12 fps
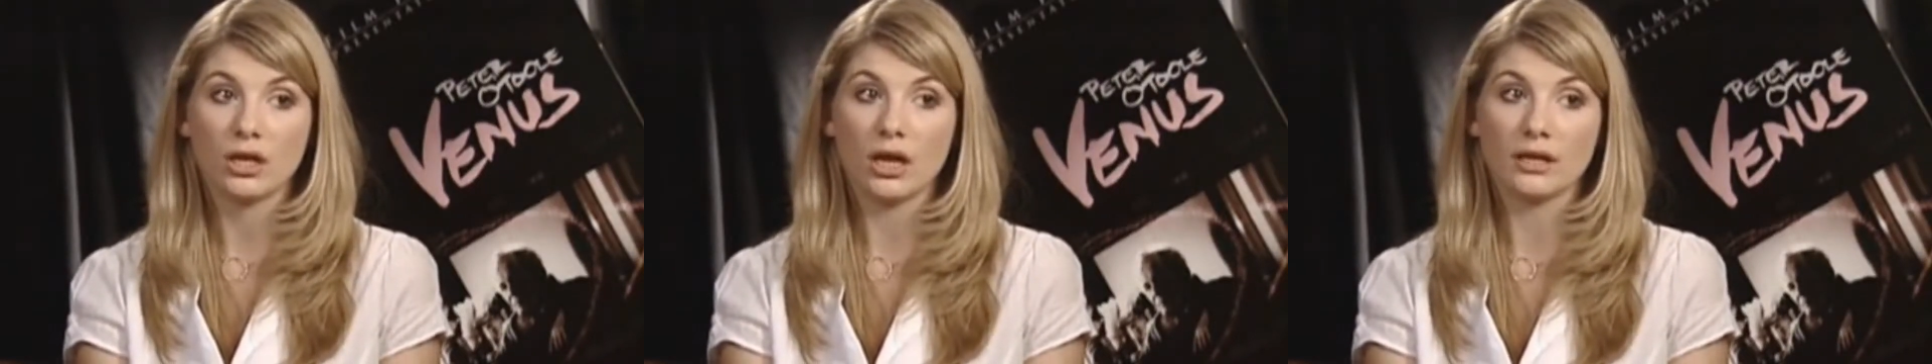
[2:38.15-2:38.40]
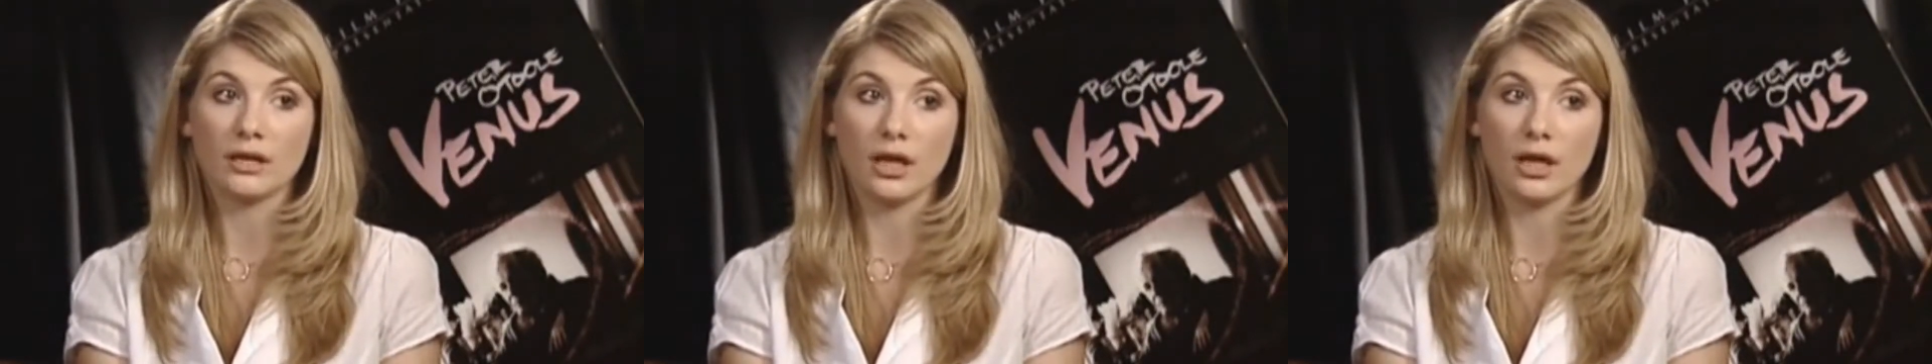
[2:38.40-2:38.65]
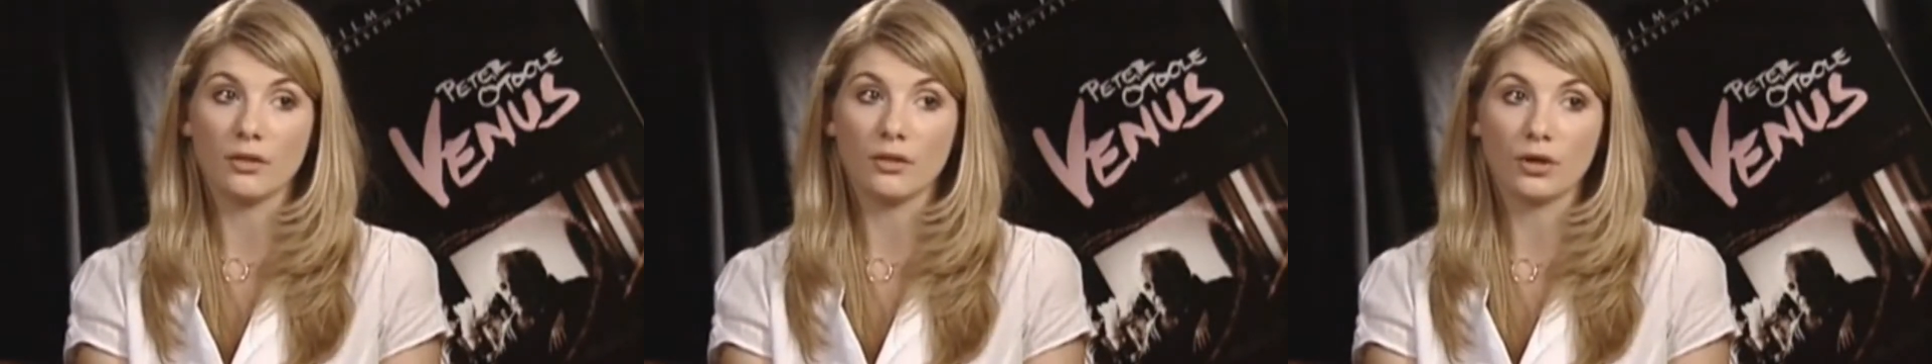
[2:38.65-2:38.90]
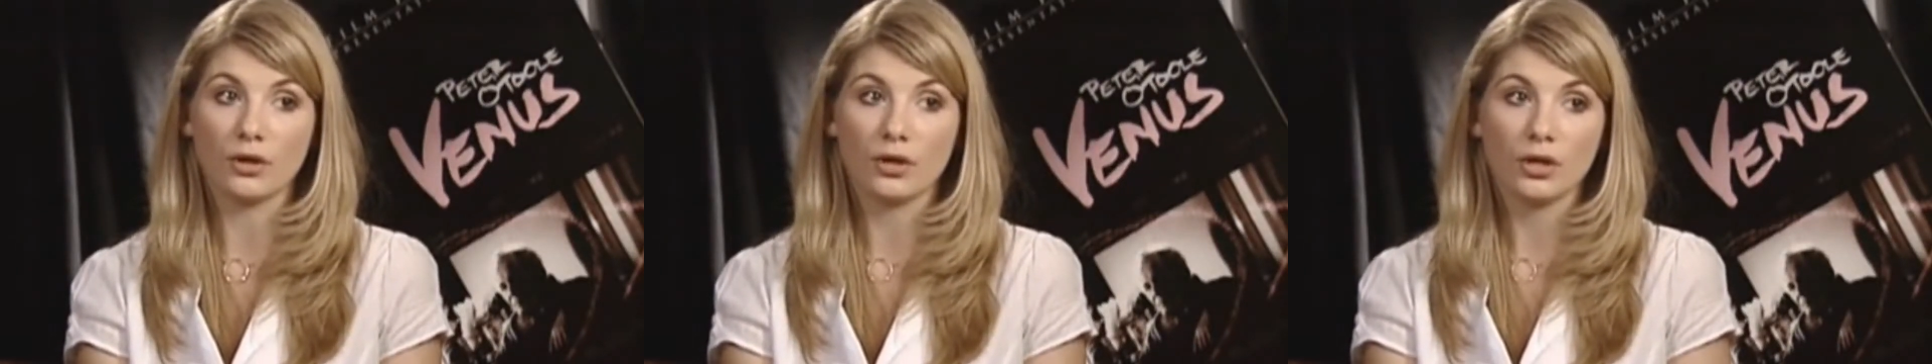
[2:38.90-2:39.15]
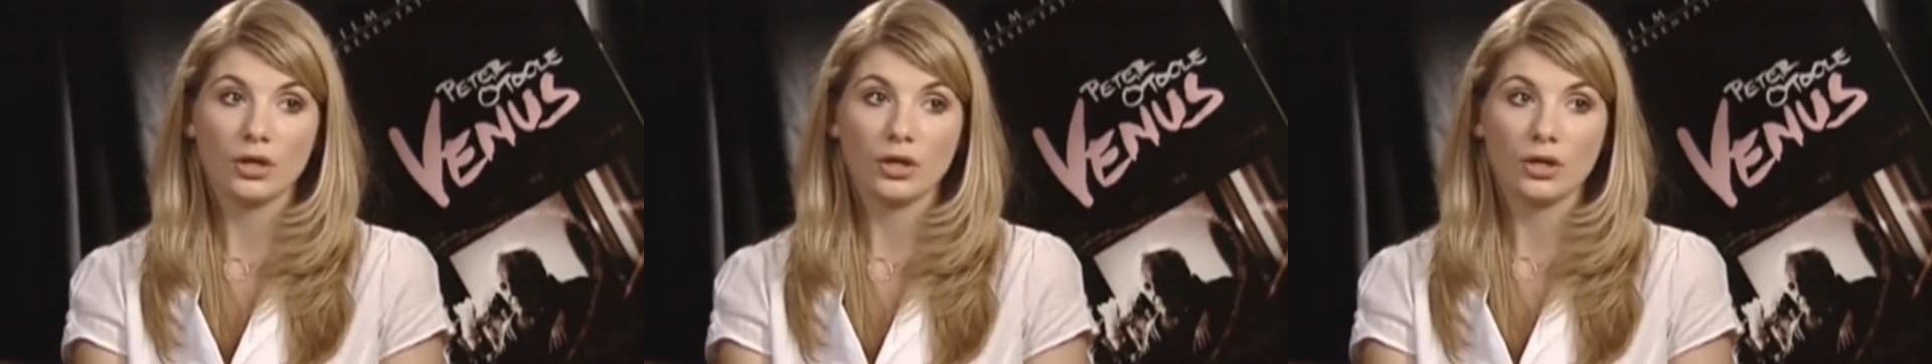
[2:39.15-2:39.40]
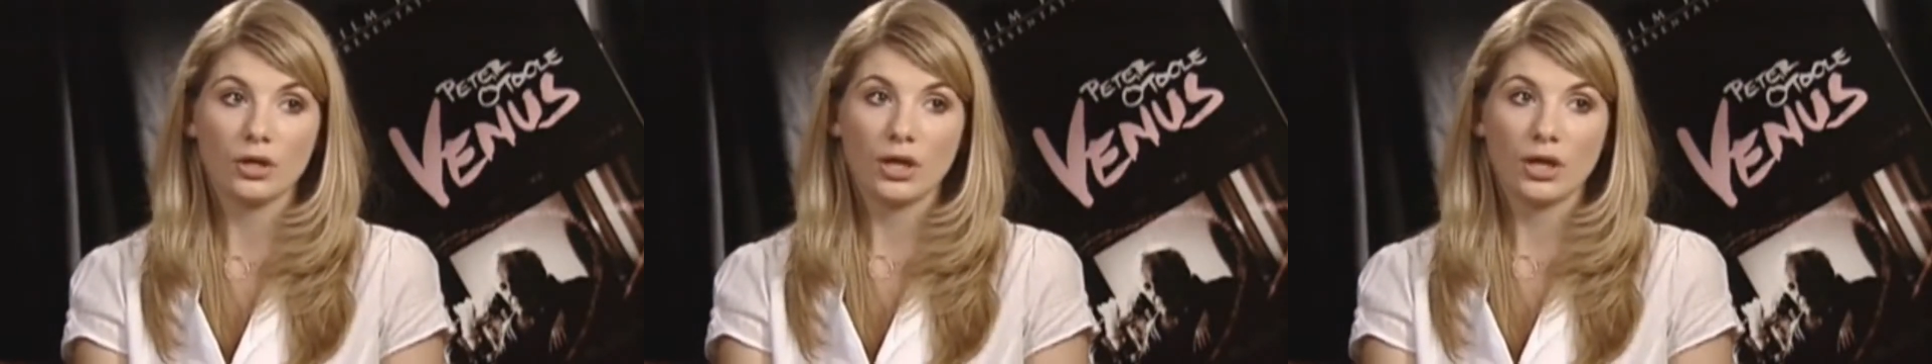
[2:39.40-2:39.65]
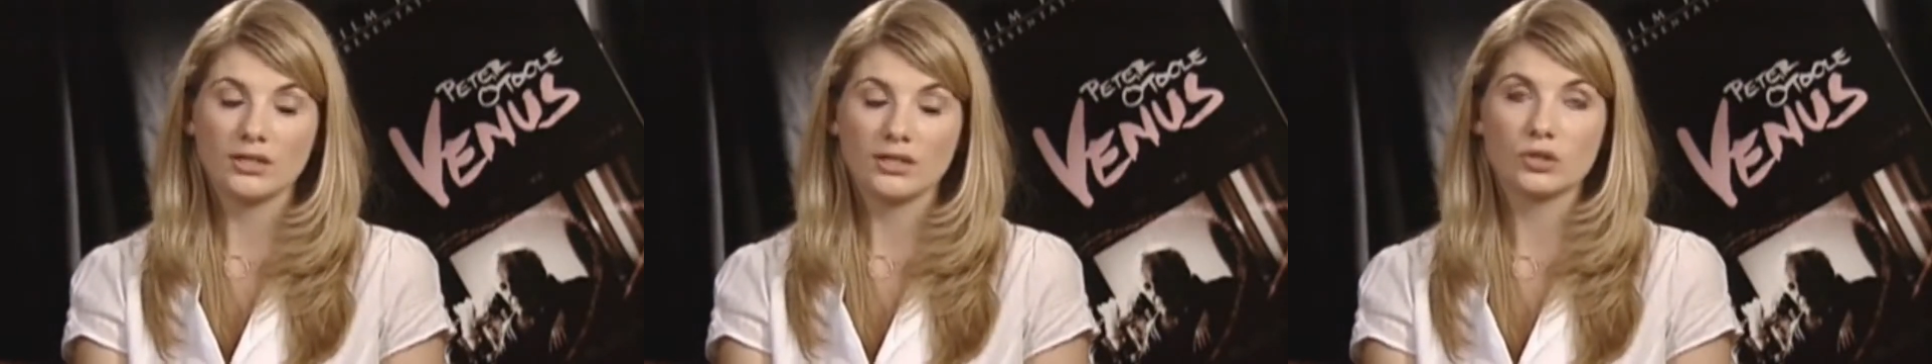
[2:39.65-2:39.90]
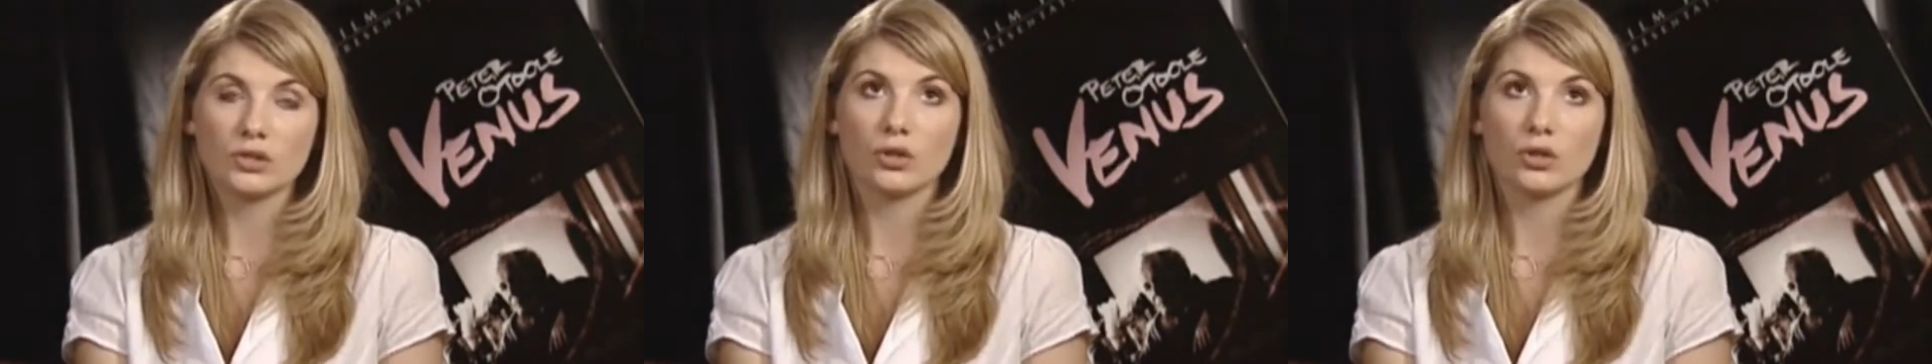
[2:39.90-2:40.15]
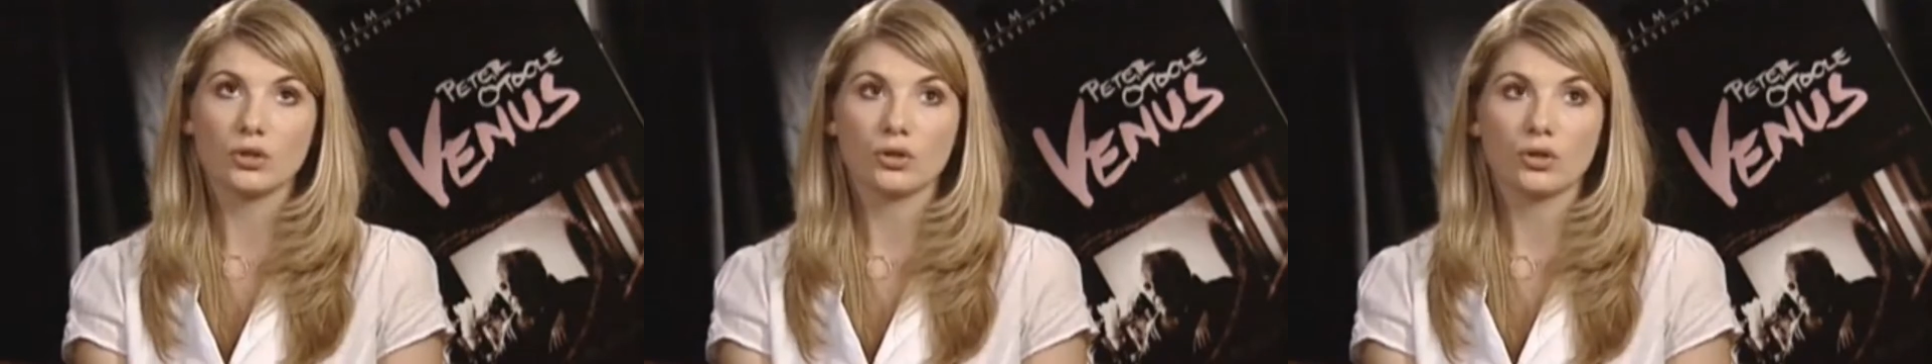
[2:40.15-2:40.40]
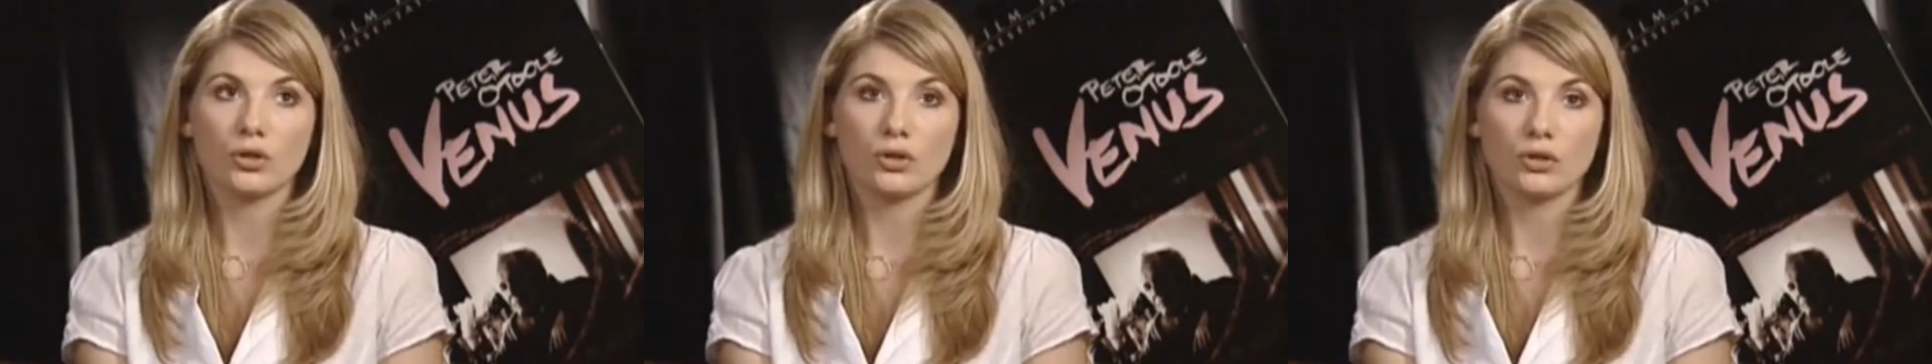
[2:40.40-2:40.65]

and that he's so